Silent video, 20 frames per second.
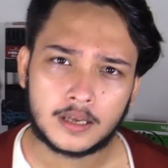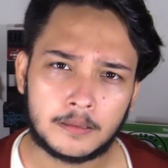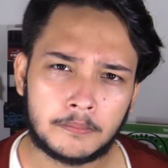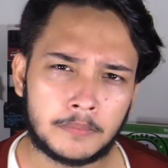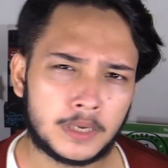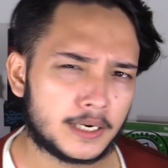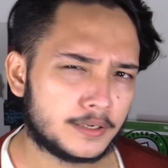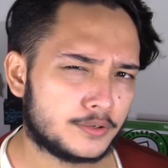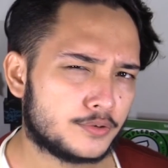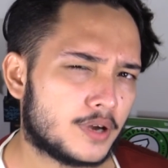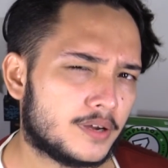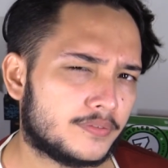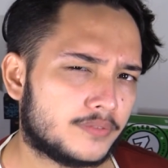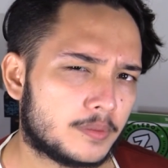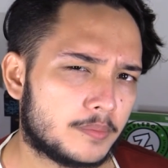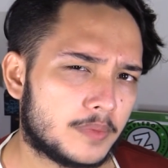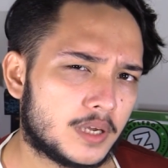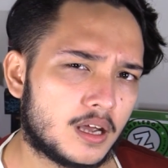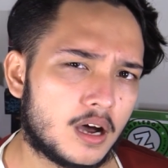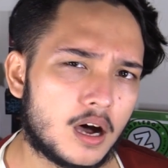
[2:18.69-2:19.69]
But I do have to
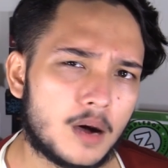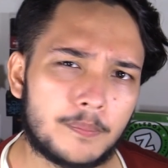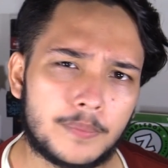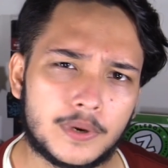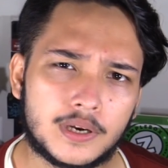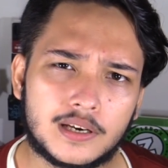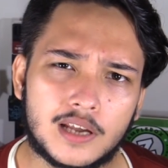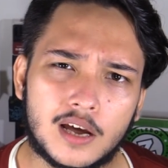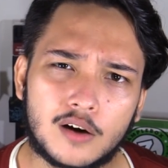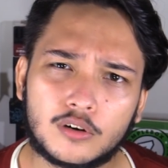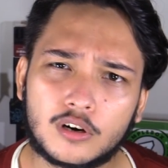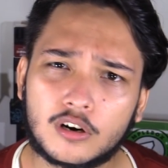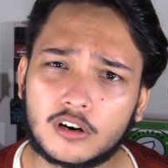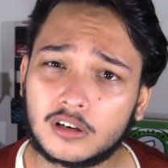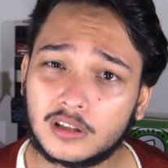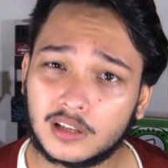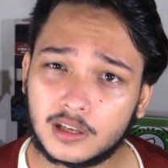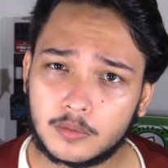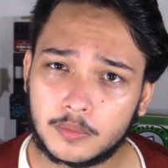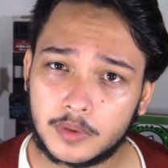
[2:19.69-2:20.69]
admit, up and down are a
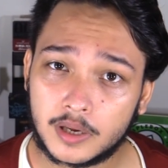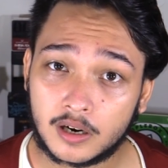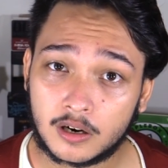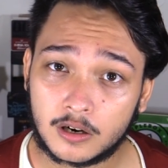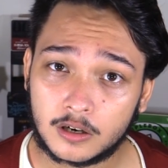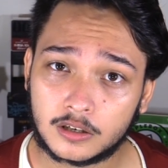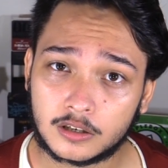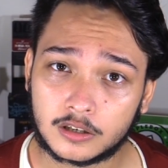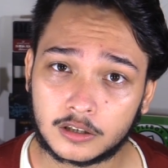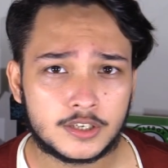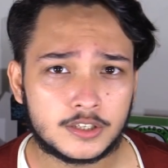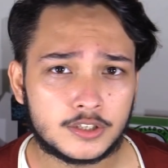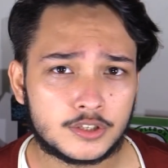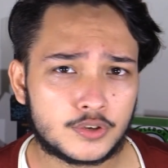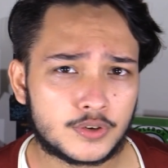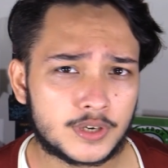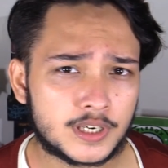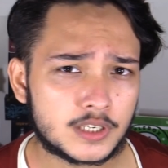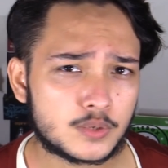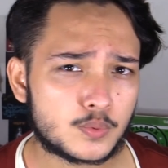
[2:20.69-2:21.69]
little bit harder.
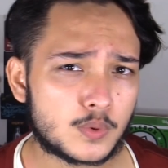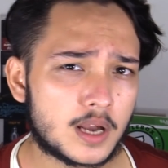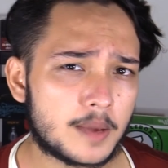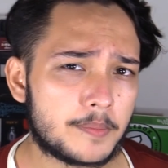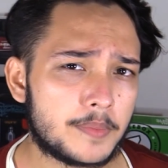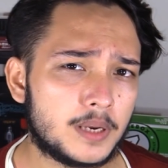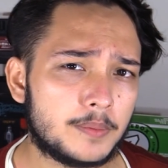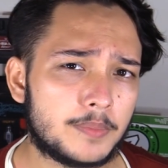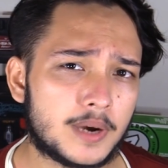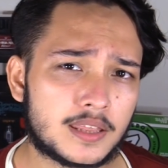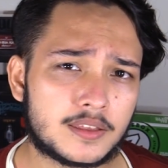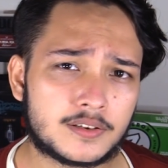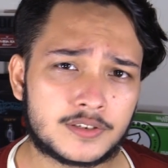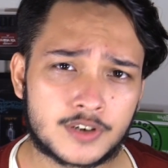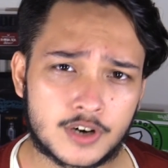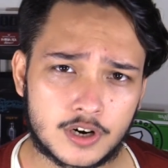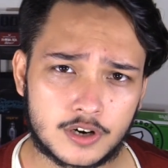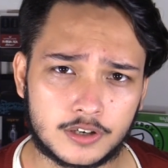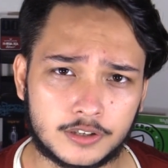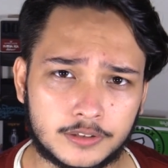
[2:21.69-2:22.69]
So here's what I mean by the
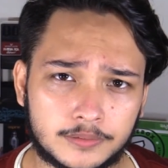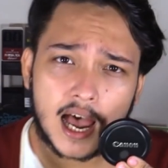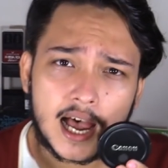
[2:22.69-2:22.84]
turn.